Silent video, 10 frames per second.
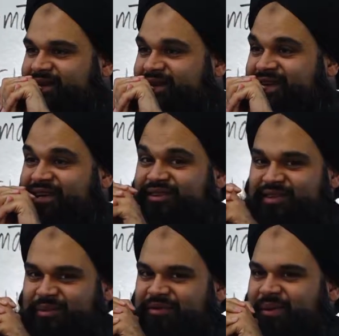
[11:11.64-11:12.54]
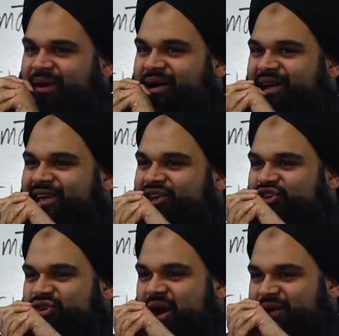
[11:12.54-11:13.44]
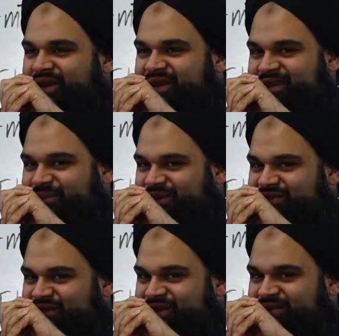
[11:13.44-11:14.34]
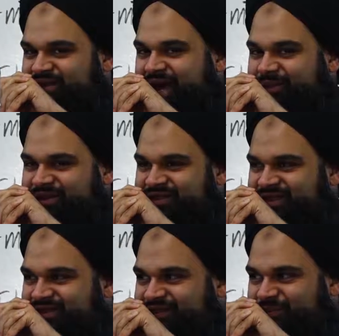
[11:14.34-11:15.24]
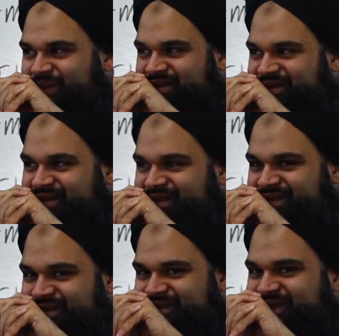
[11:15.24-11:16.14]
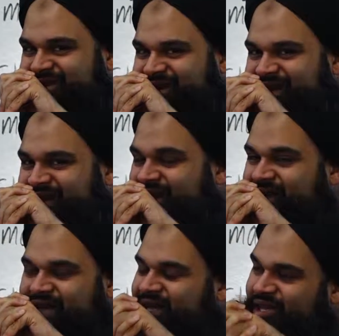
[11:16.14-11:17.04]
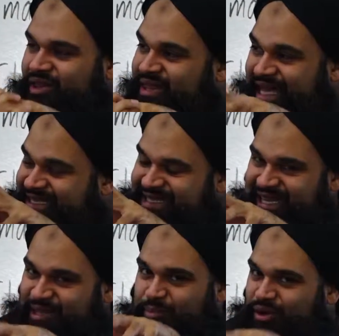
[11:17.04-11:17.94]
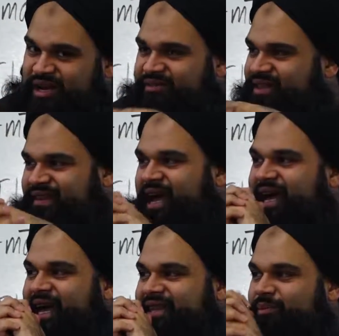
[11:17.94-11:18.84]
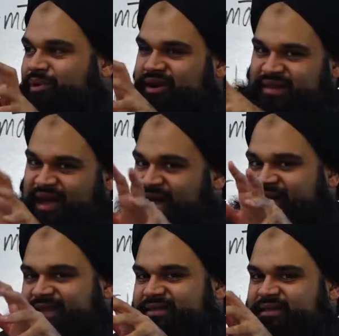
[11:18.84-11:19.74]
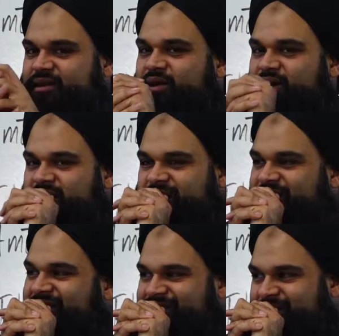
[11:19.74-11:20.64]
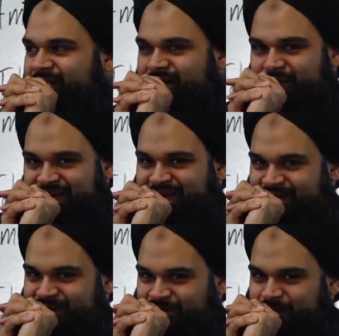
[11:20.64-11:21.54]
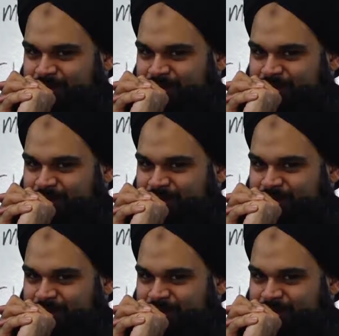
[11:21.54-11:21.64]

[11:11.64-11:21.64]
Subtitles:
detailed, some of them are shrouded in the mysteries of timelessness and spacelessness, etc. That's not the point of these ayat. The point of these ayat is to convey some other meaning to you.